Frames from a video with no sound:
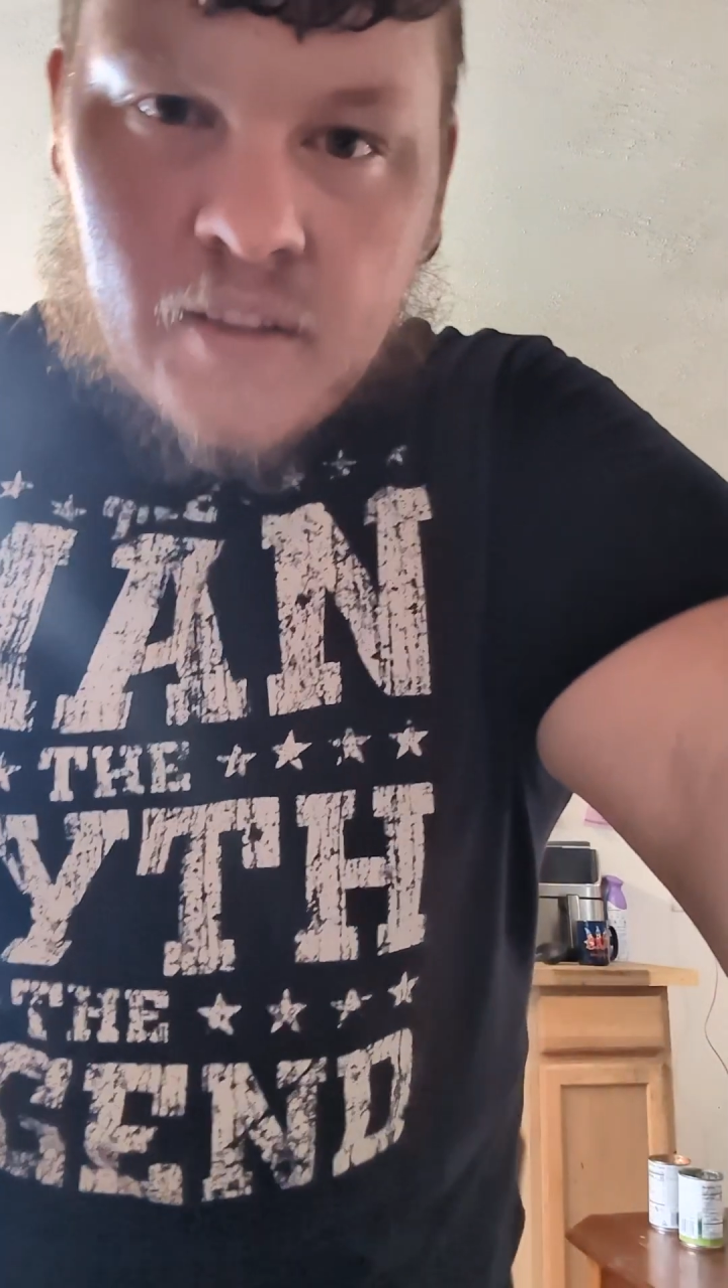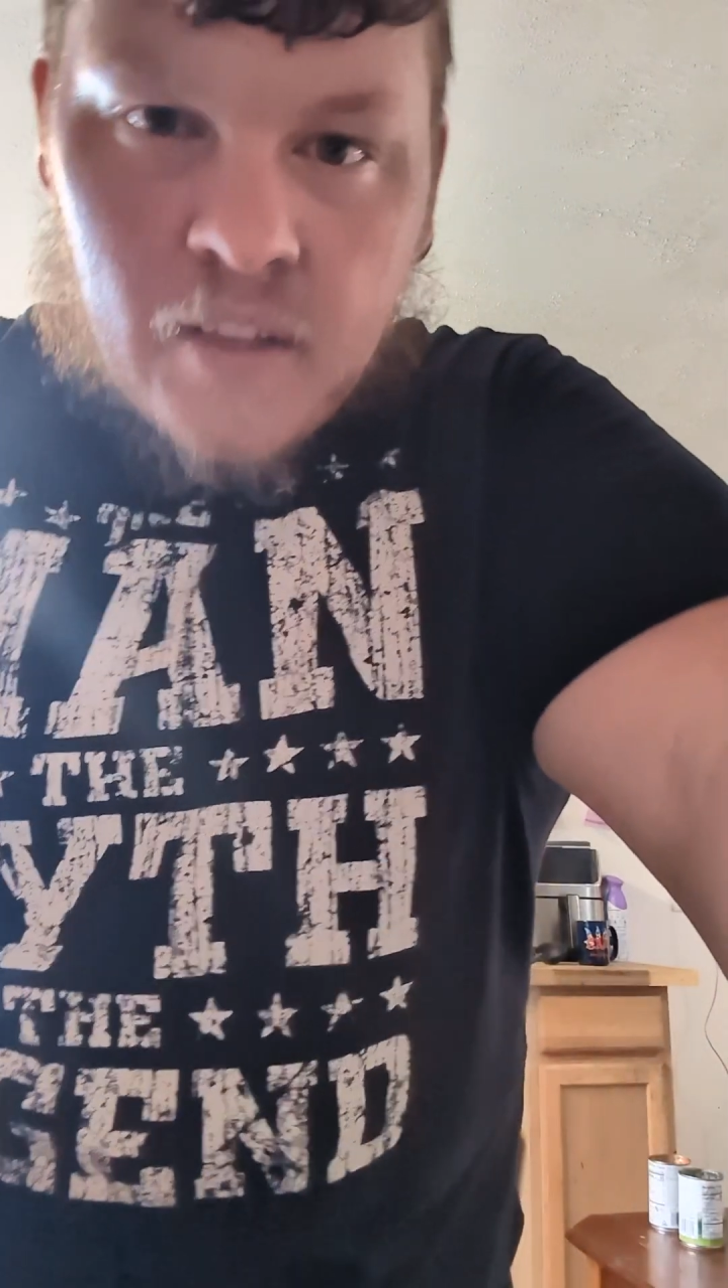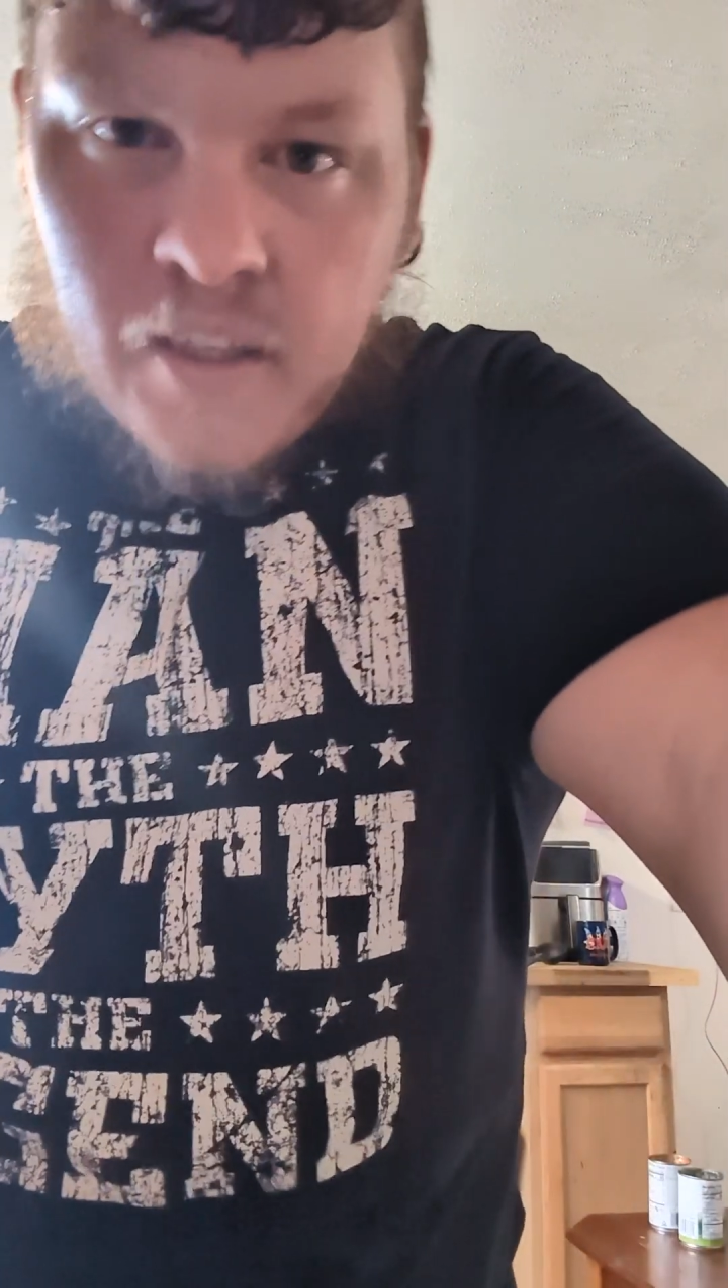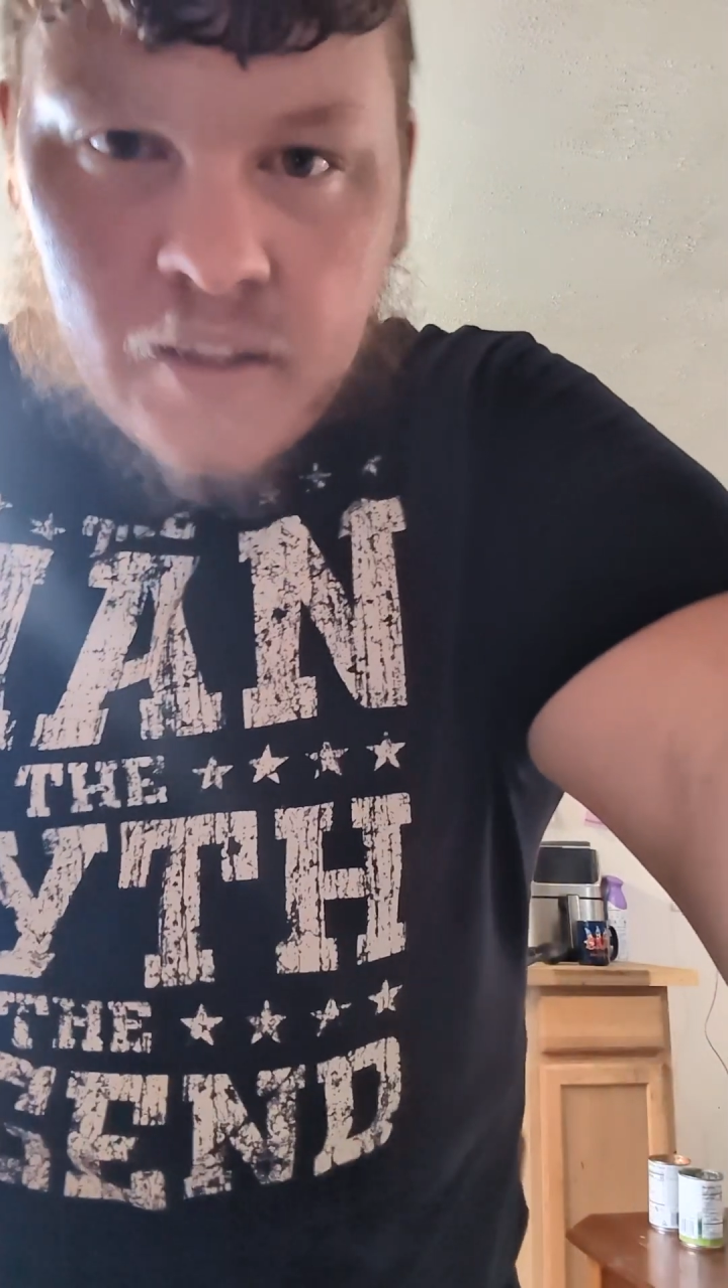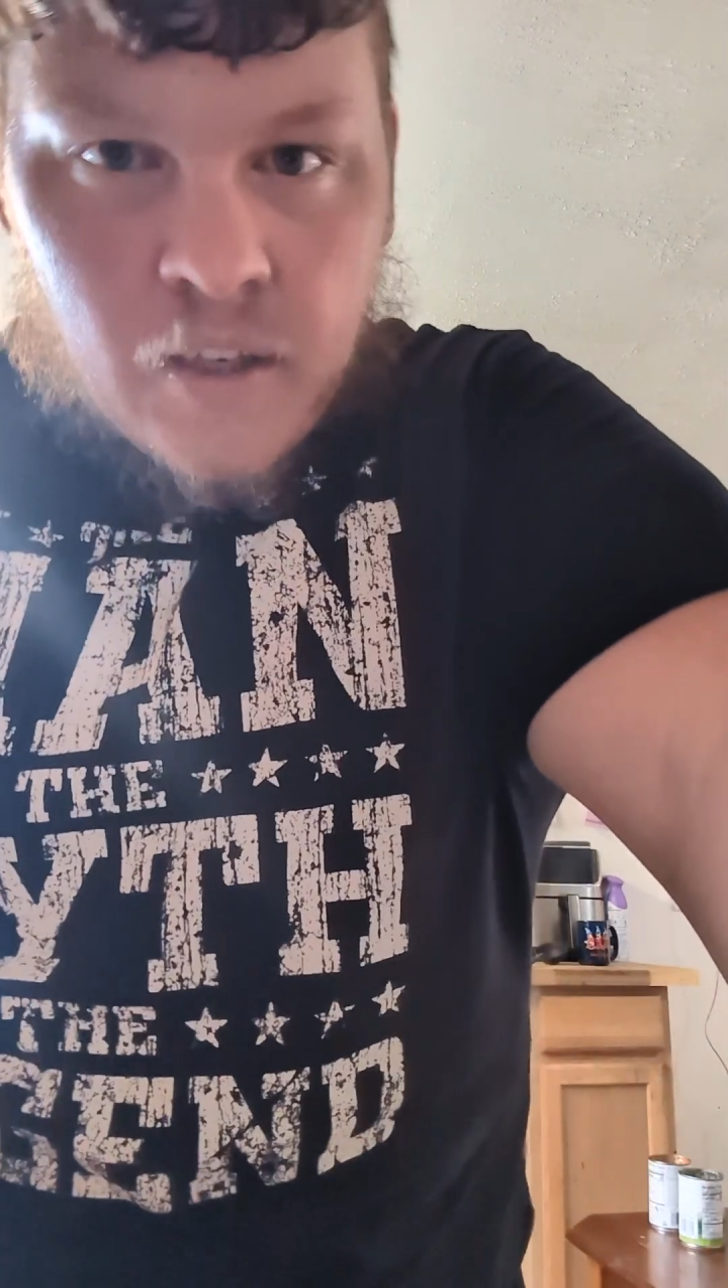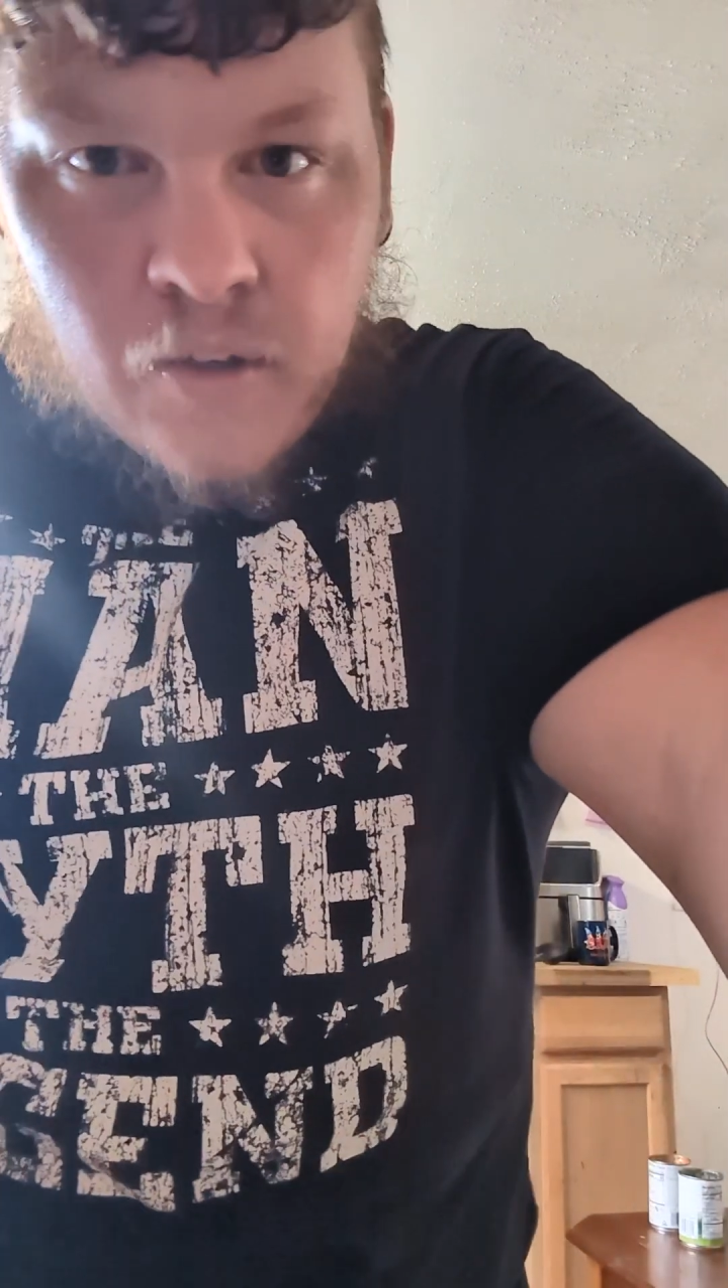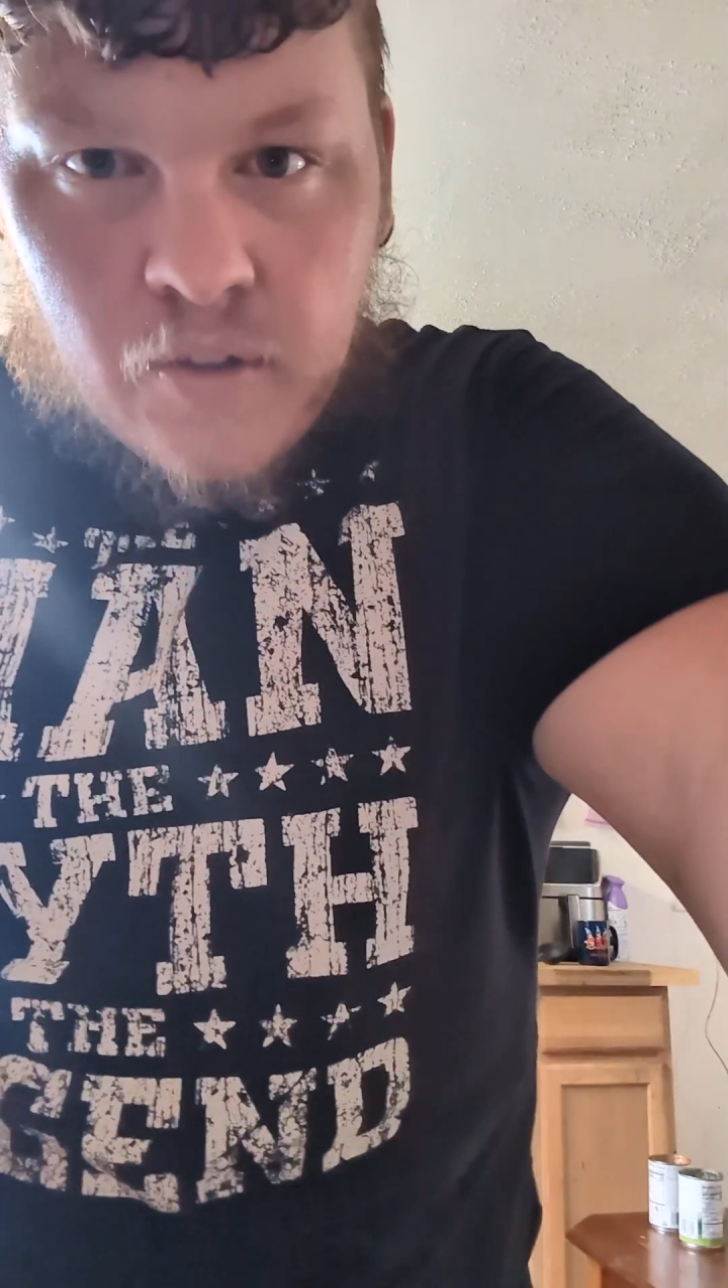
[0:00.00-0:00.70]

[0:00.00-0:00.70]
to say,